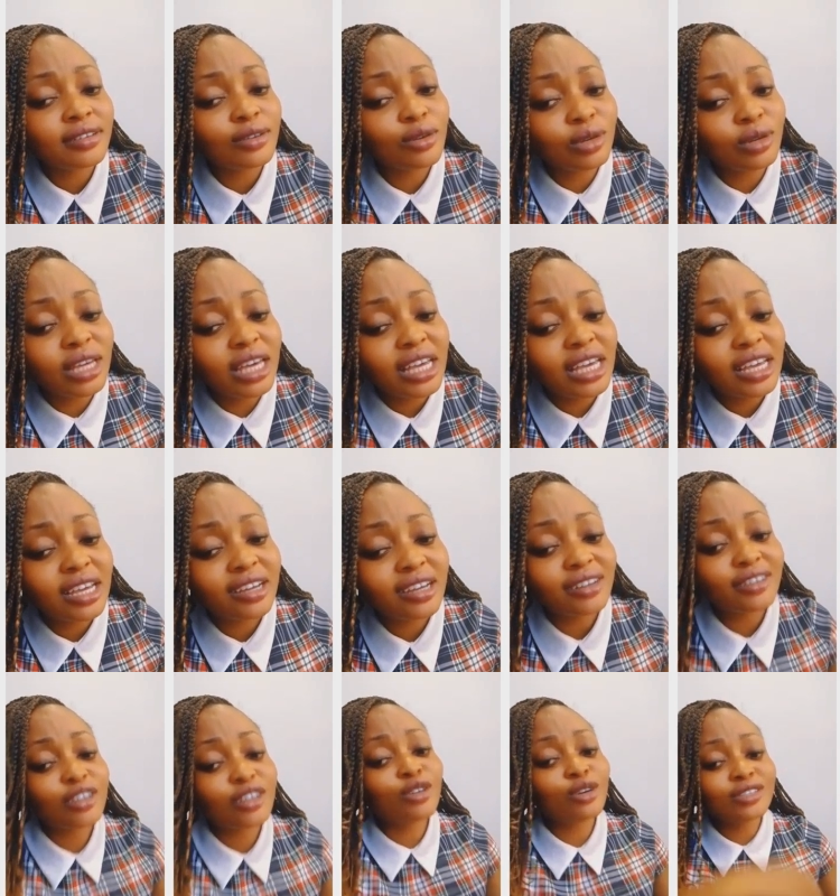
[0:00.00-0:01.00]
Okay,
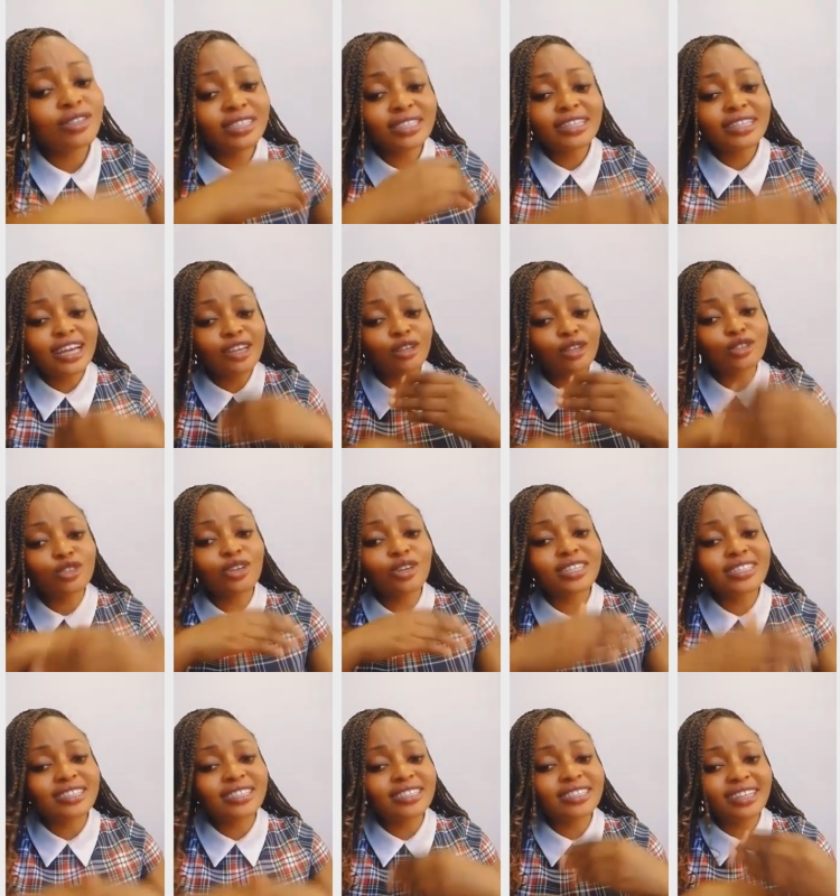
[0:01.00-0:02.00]
reconsider your
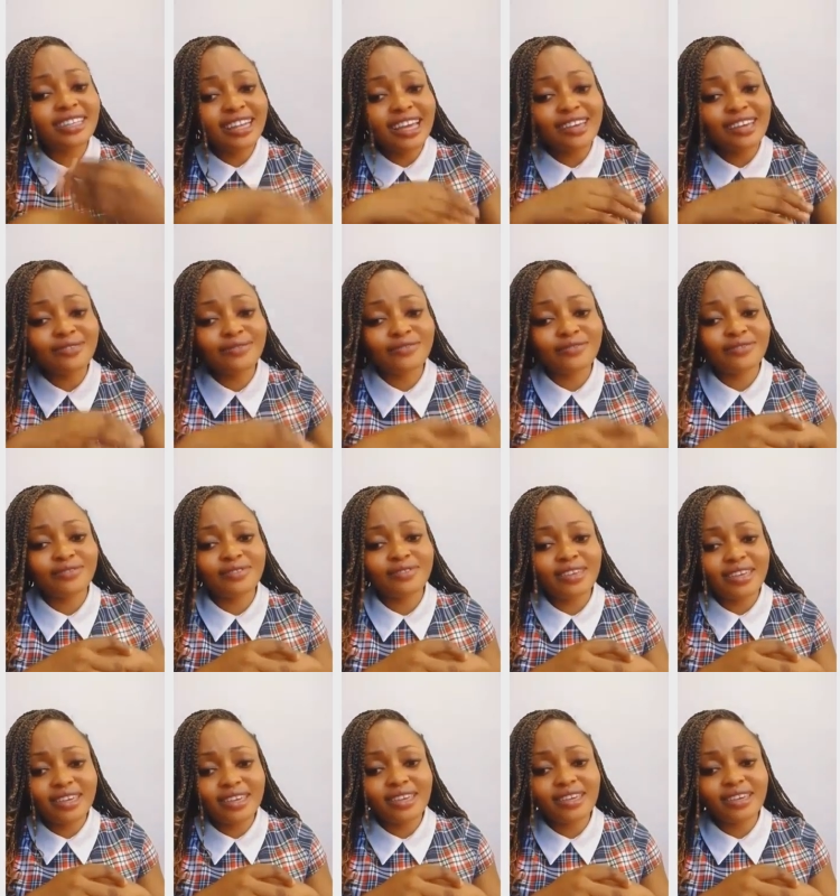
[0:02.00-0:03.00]
choices in life.
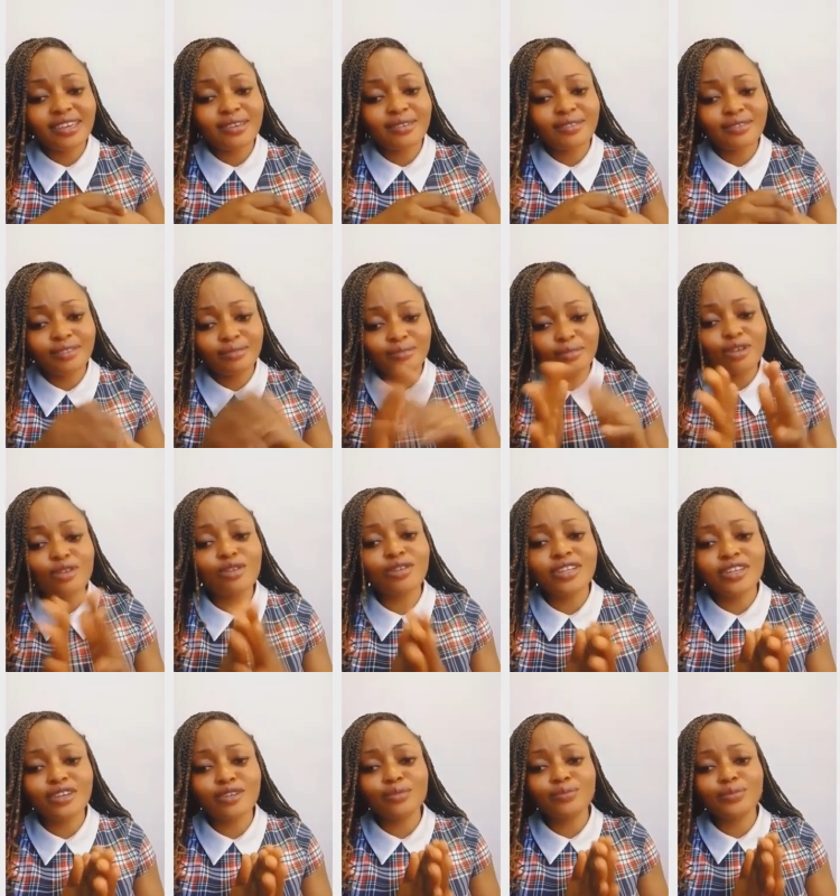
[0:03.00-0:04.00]
May
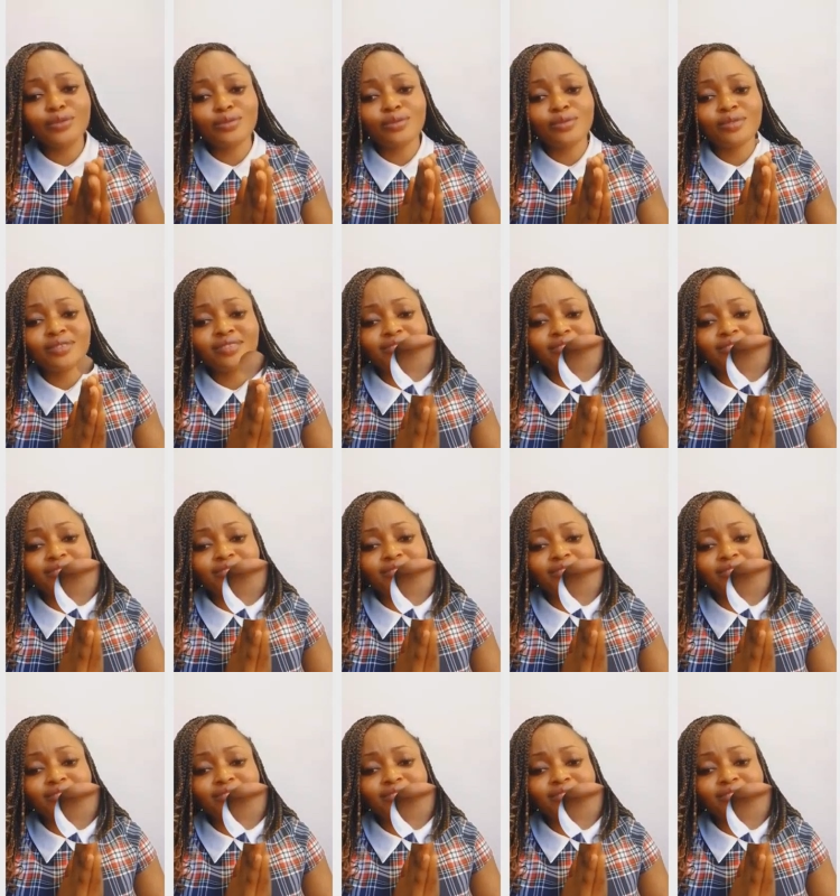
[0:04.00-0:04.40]
God help you.